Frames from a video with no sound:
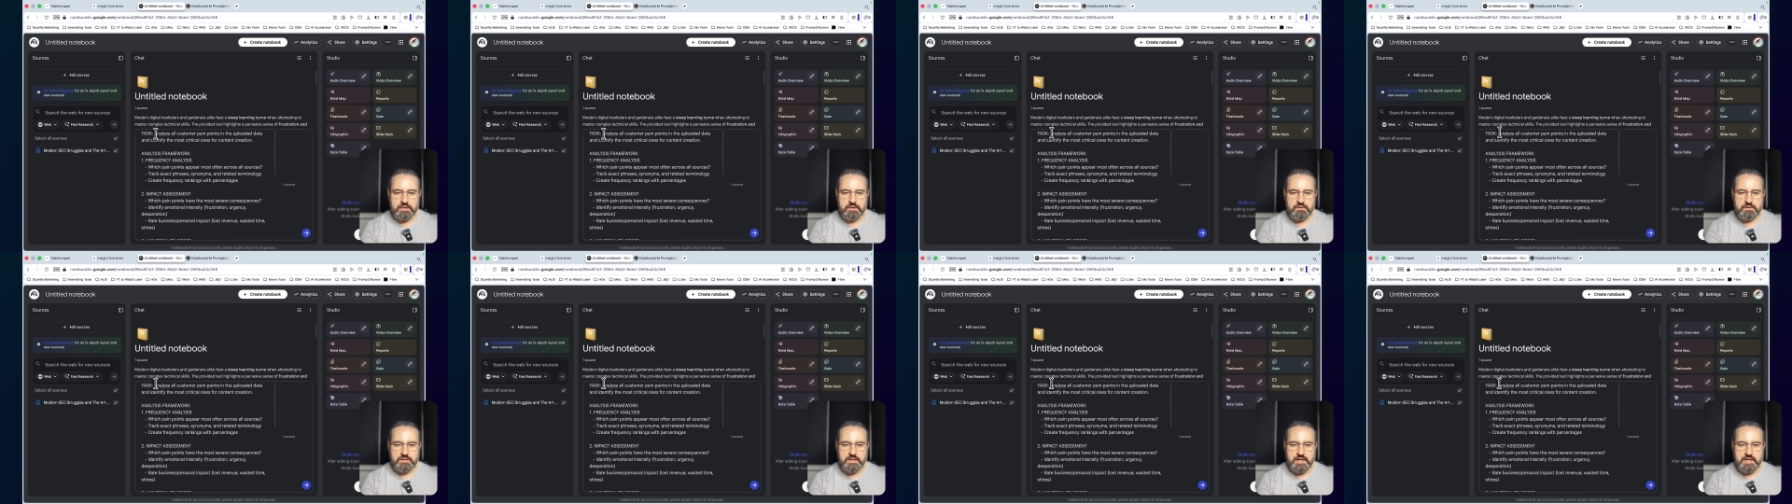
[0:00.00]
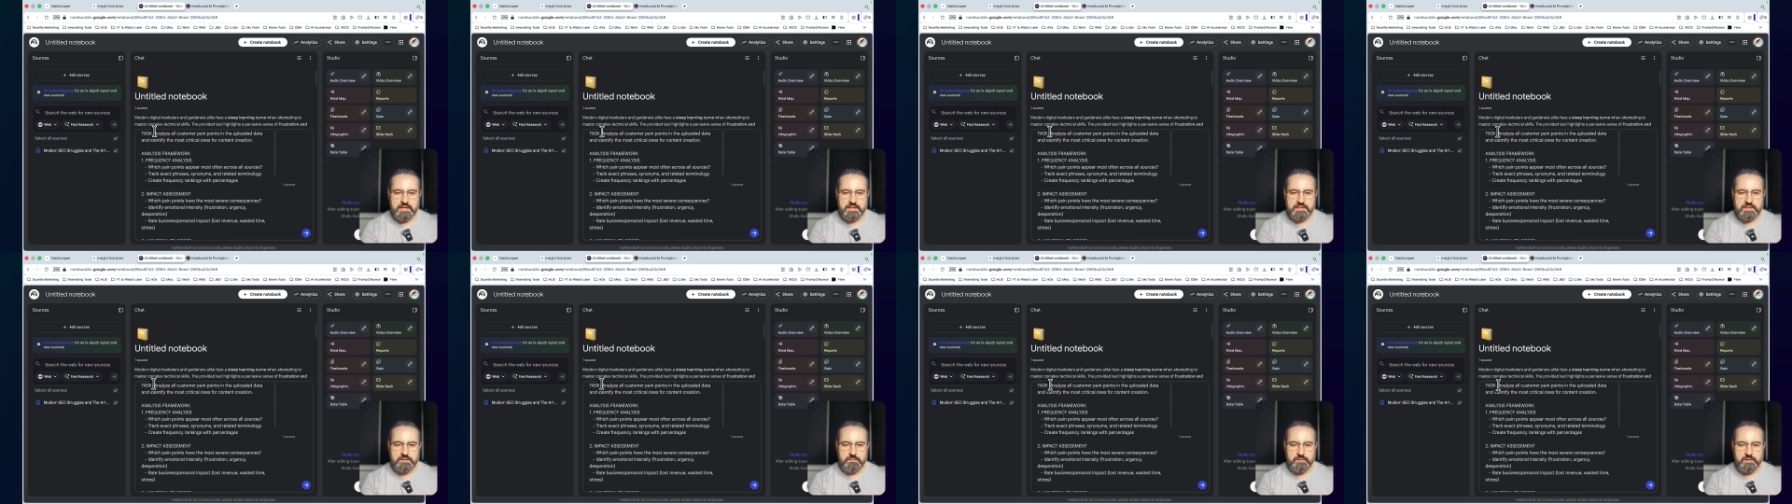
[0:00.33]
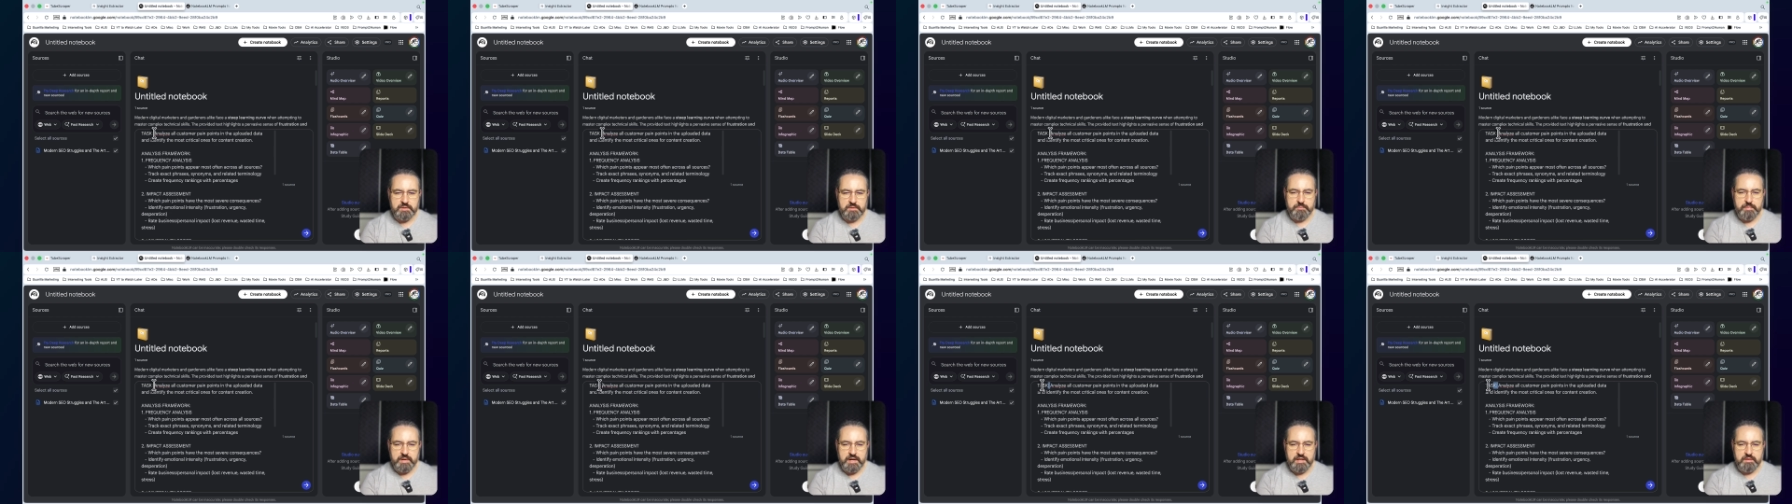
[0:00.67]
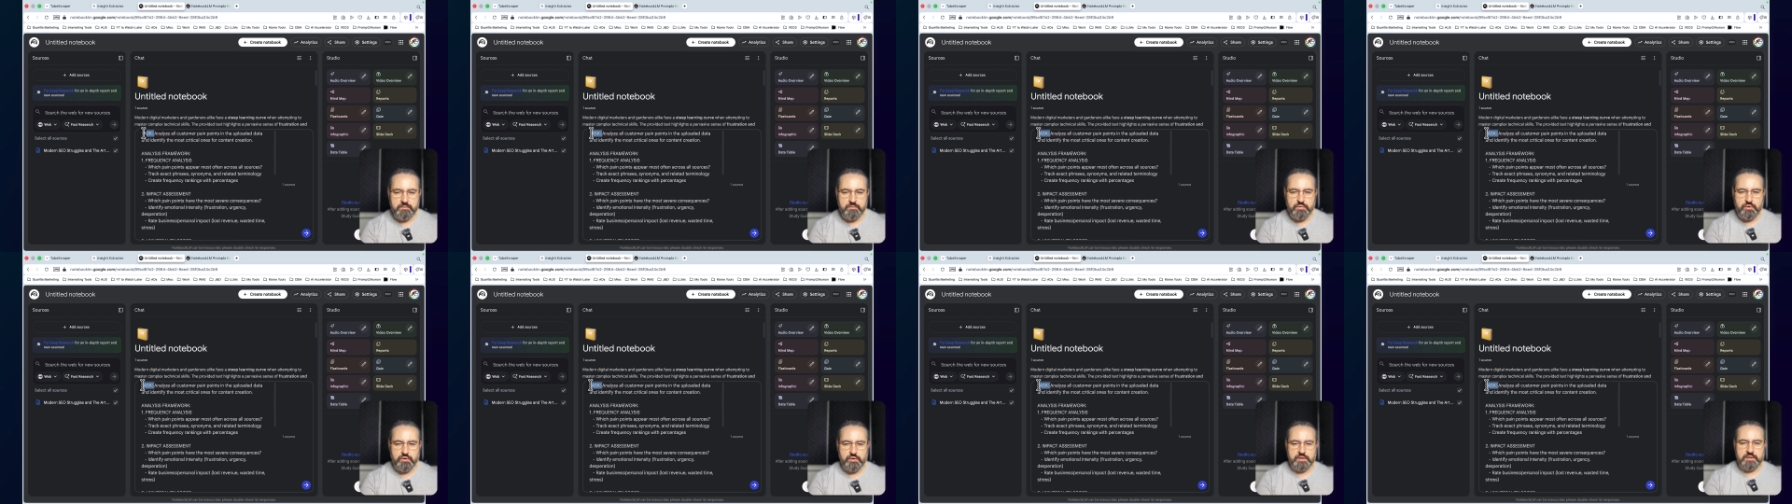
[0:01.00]
all customer pain
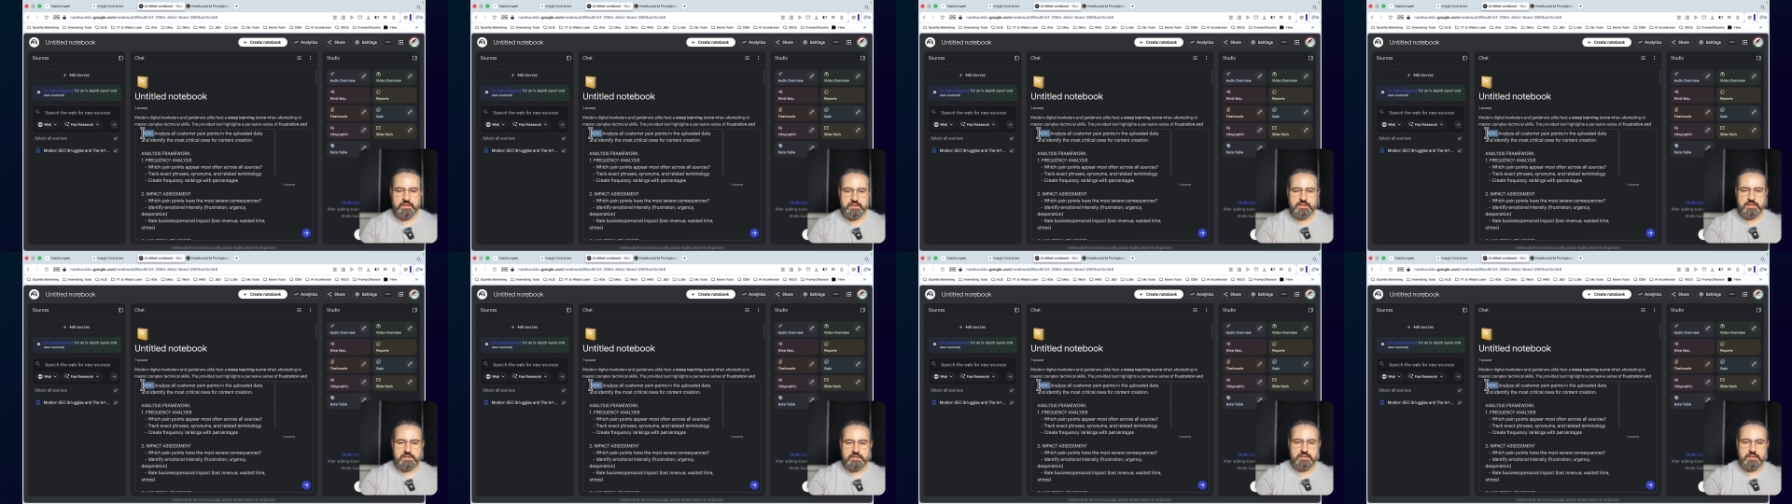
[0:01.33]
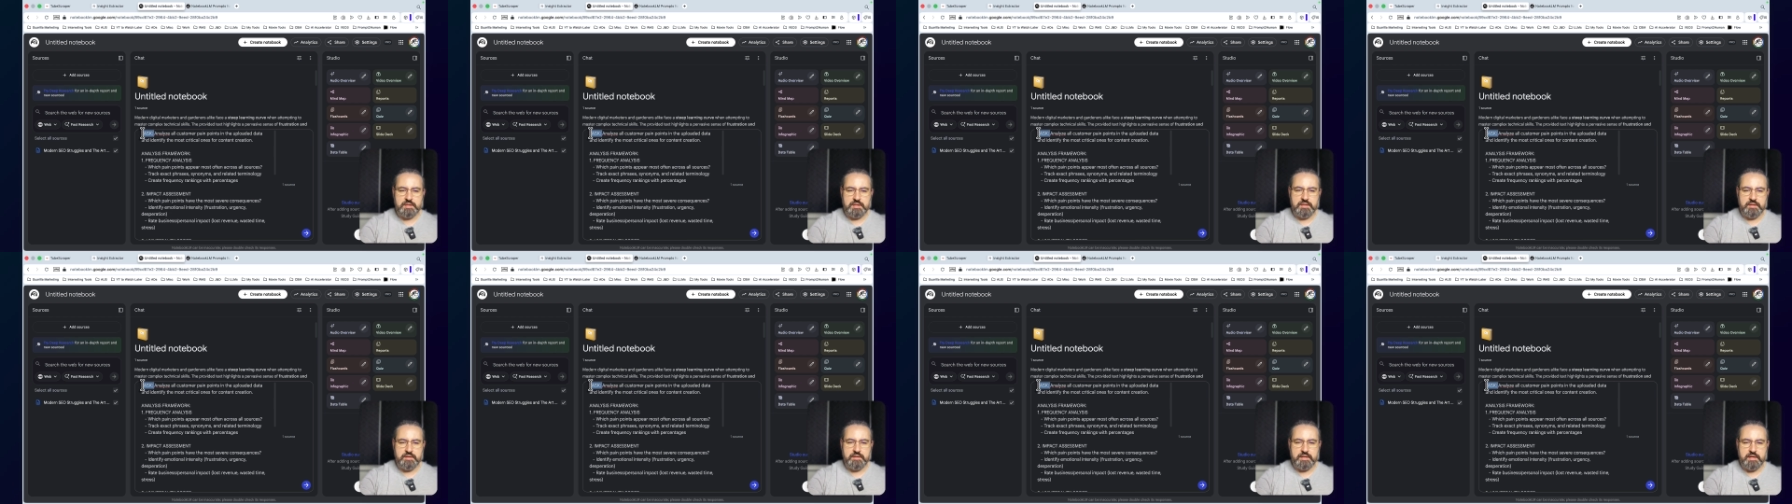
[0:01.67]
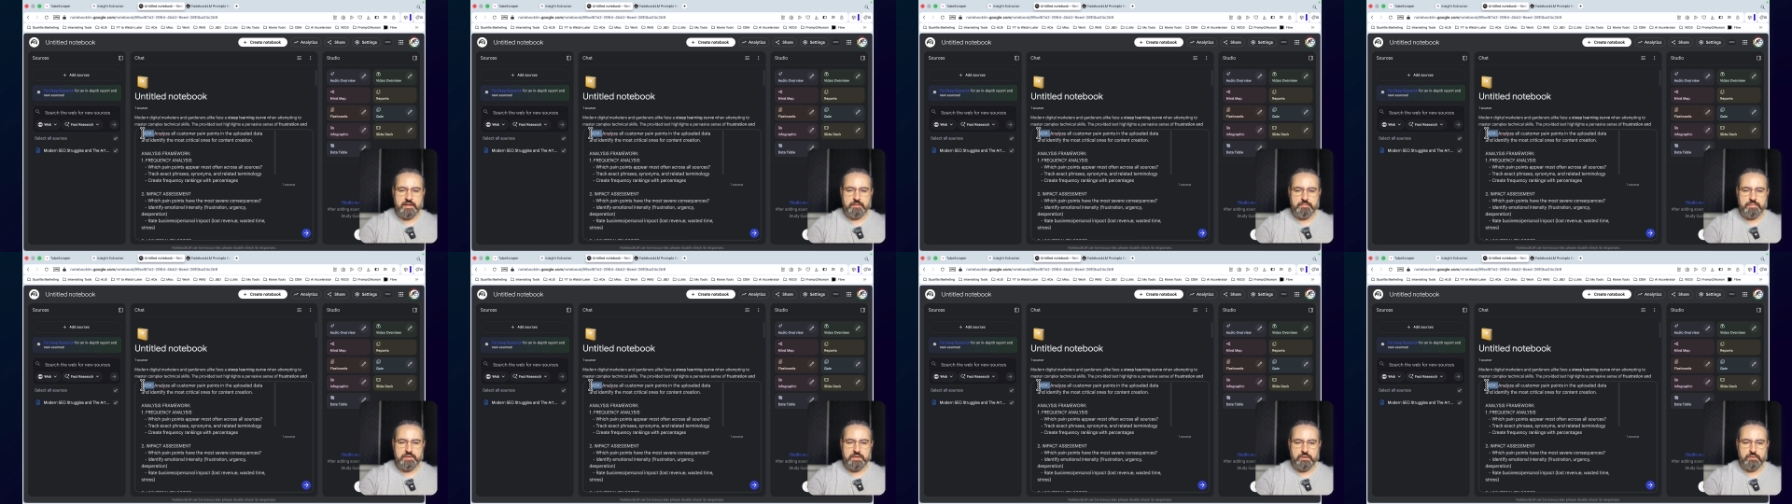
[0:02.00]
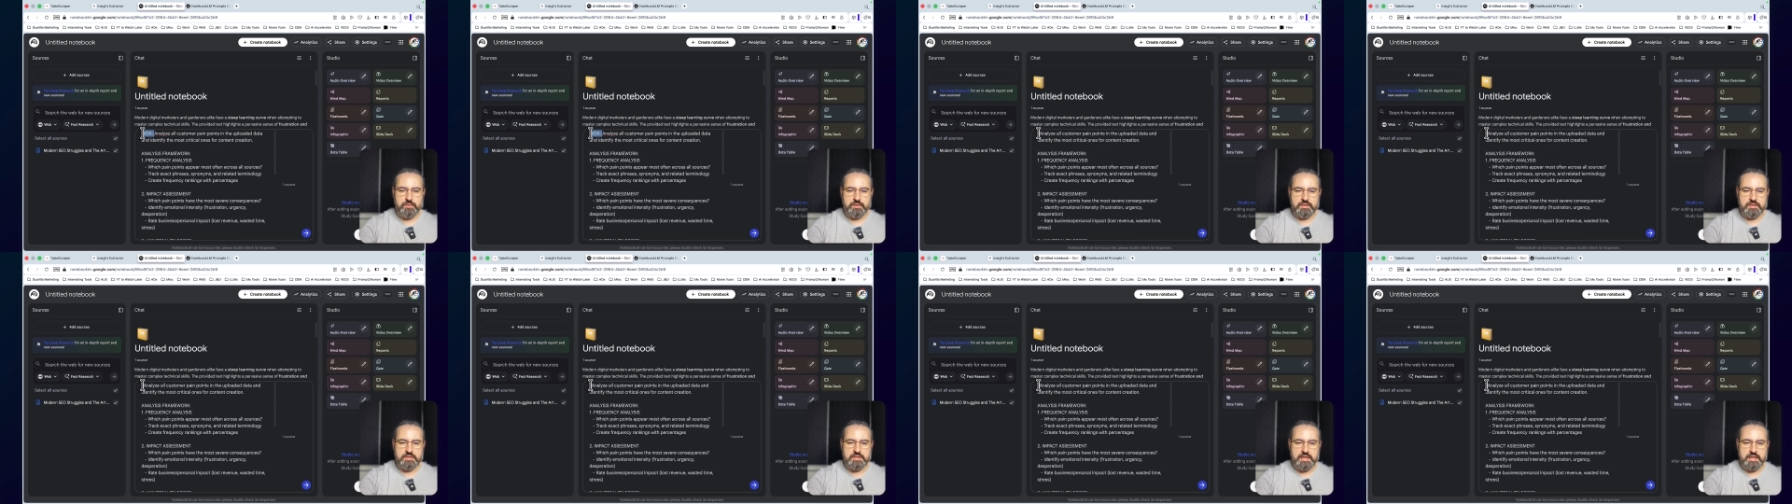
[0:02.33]
points in the
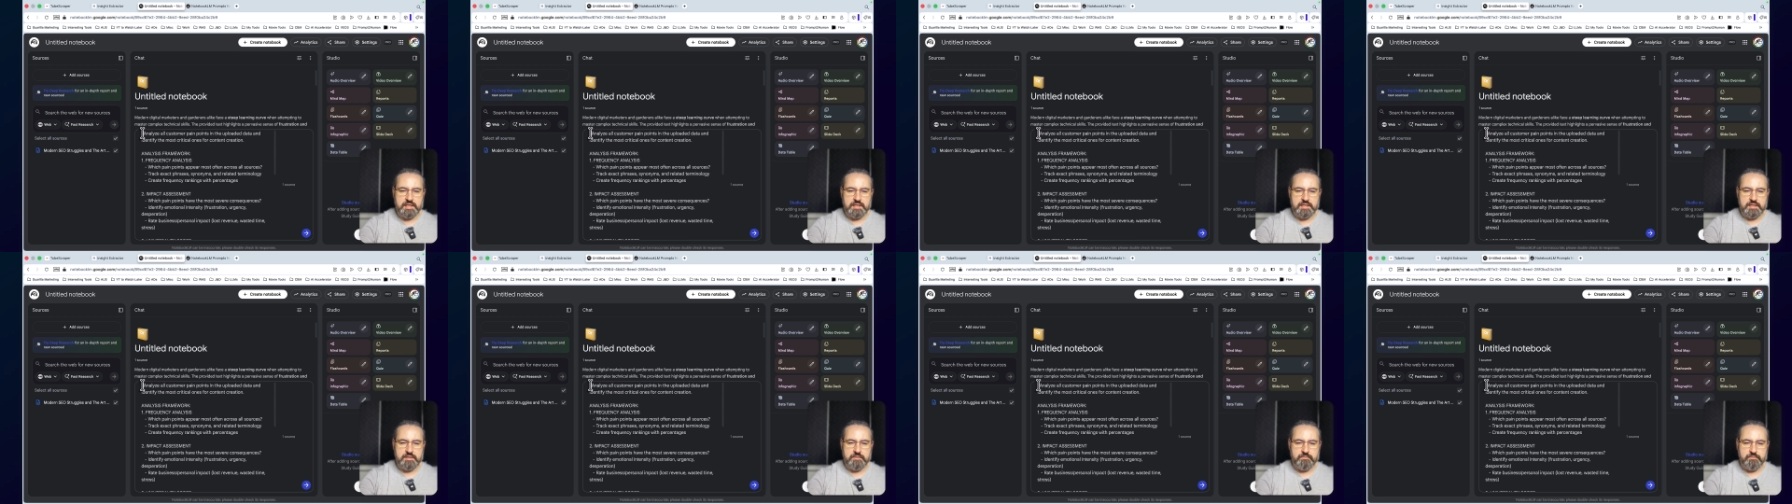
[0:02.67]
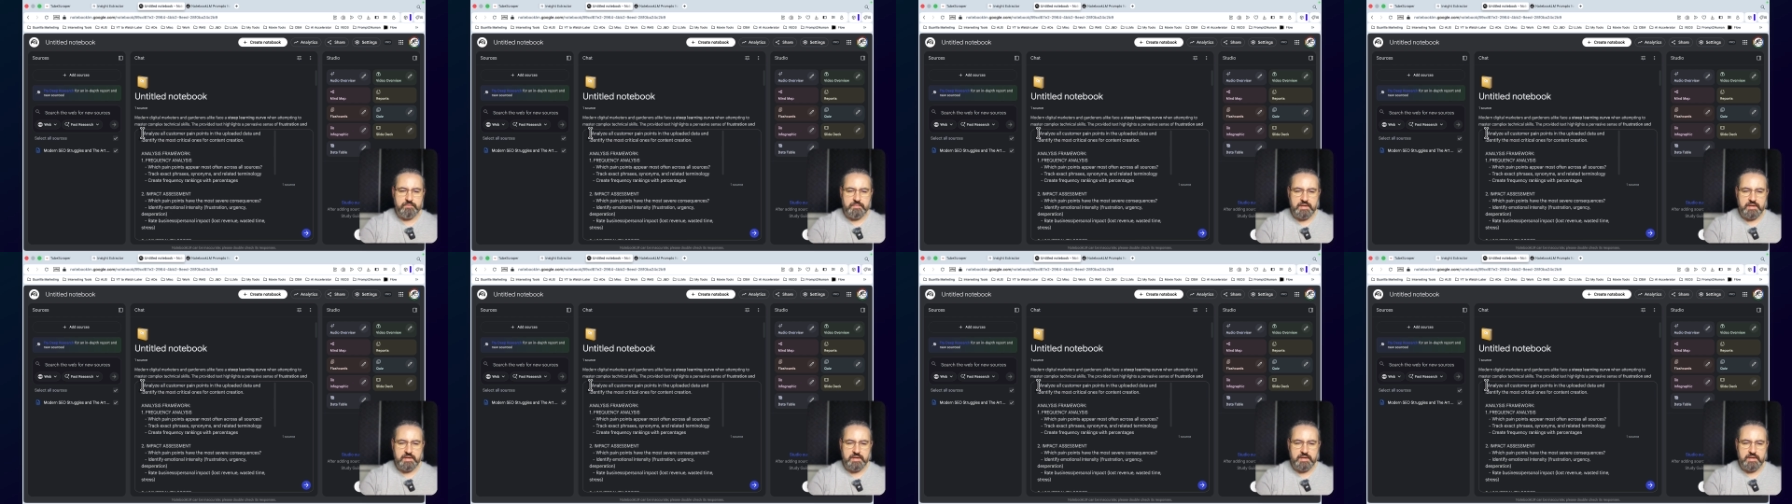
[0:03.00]
uploaded data